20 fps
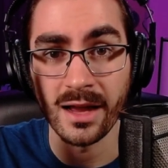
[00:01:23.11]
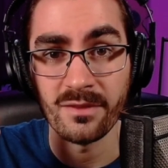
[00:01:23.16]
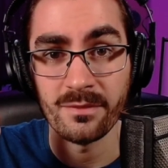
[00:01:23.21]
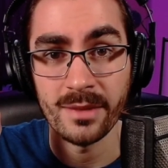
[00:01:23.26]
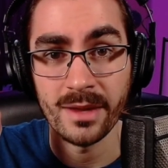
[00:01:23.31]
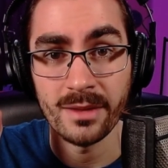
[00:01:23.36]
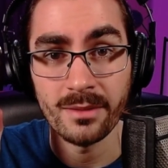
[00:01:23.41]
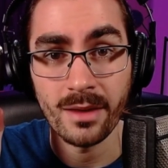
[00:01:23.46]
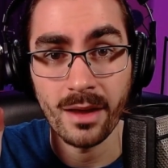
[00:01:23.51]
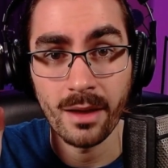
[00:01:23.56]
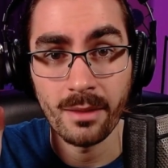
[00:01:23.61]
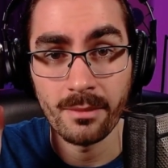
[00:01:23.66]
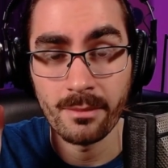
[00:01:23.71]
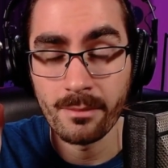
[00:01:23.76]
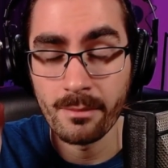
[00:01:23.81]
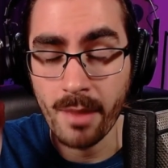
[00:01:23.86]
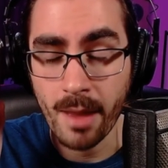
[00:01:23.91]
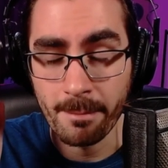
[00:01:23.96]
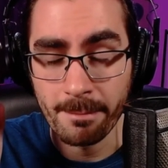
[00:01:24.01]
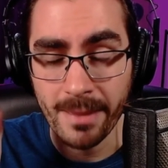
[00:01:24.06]
I've made
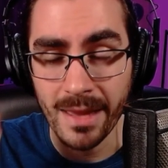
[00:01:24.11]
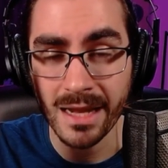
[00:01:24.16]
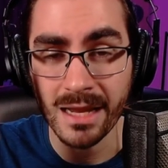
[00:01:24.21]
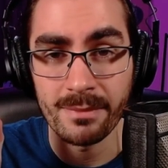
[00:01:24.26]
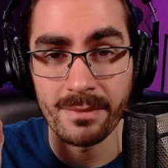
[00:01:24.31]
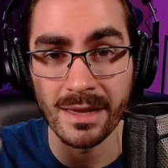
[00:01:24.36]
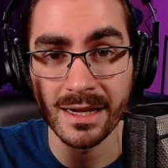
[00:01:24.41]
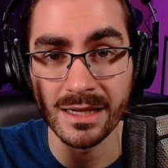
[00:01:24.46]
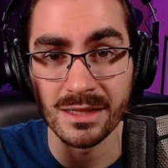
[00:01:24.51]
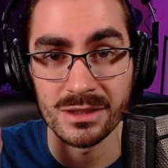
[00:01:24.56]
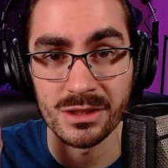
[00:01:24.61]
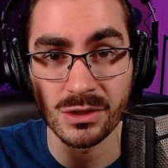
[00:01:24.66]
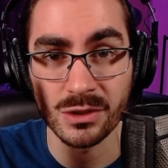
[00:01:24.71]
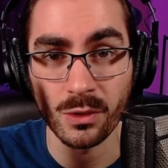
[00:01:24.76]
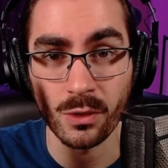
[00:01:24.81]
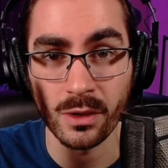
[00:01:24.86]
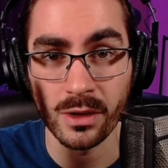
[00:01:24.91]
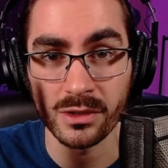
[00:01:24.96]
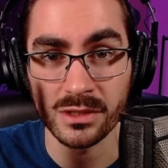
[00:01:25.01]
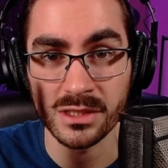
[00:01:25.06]
many
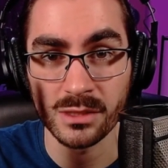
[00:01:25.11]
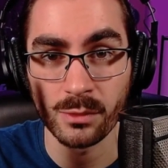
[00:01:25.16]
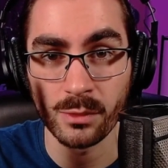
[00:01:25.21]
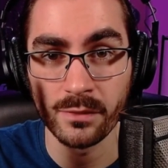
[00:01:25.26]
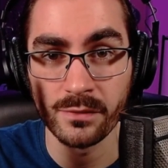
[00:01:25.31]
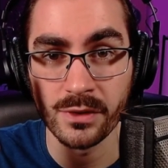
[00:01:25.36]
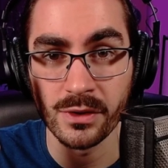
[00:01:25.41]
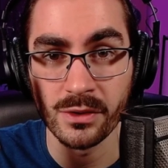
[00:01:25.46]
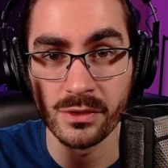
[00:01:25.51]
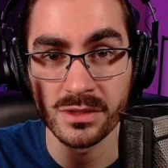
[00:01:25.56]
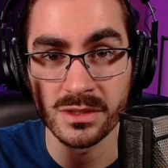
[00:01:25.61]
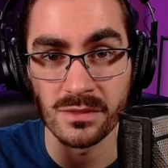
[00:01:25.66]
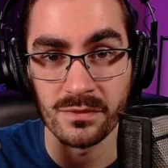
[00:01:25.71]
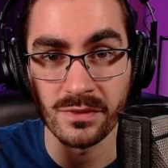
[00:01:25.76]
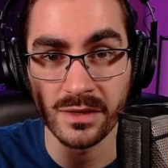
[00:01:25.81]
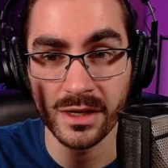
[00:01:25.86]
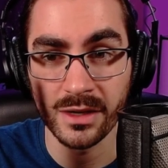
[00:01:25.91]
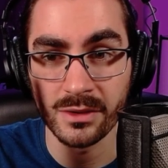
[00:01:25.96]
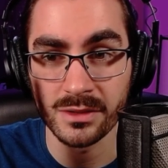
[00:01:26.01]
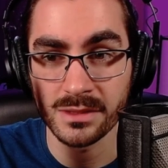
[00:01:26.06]
tutorials and reviews and
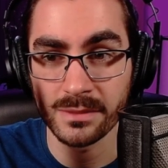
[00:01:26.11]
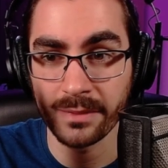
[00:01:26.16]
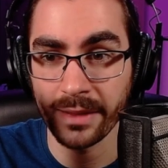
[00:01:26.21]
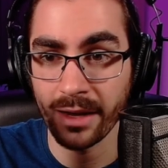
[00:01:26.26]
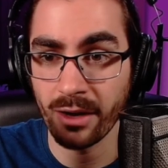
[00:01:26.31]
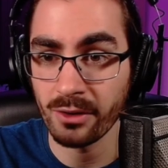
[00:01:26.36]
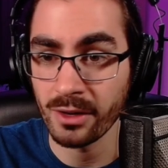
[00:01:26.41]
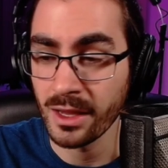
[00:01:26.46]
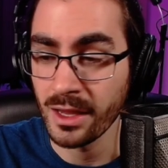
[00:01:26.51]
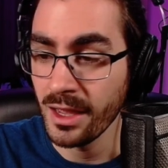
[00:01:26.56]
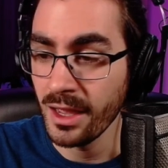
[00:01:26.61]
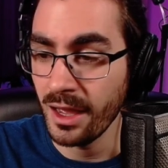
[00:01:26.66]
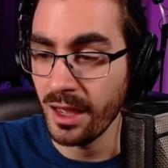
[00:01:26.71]
videos about